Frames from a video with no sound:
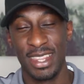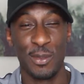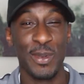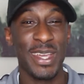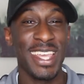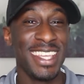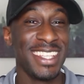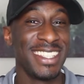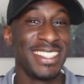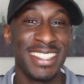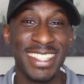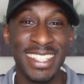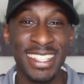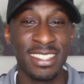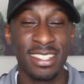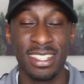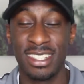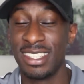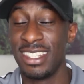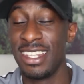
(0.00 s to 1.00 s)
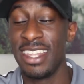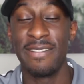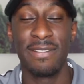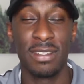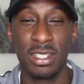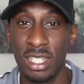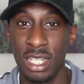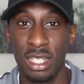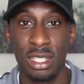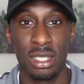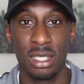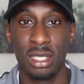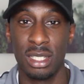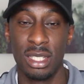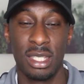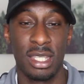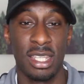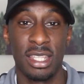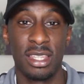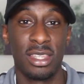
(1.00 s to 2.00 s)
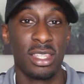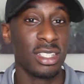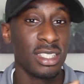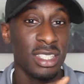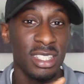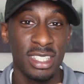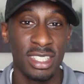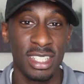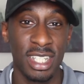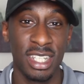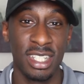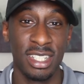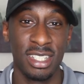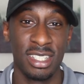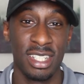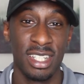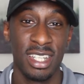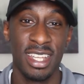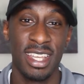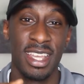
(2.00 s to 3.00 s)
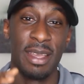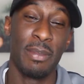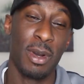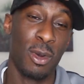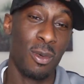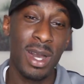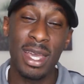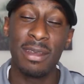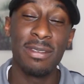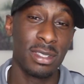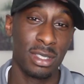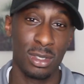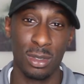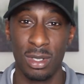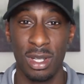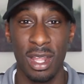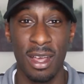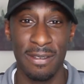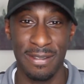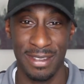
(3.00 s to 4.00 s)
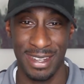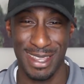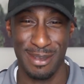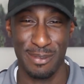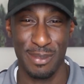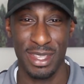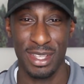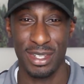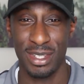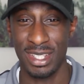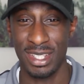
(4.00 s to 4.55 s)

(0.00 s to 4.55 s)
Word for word: The way he sees us never changes. It, it doesn't change. My wife is still laughing at me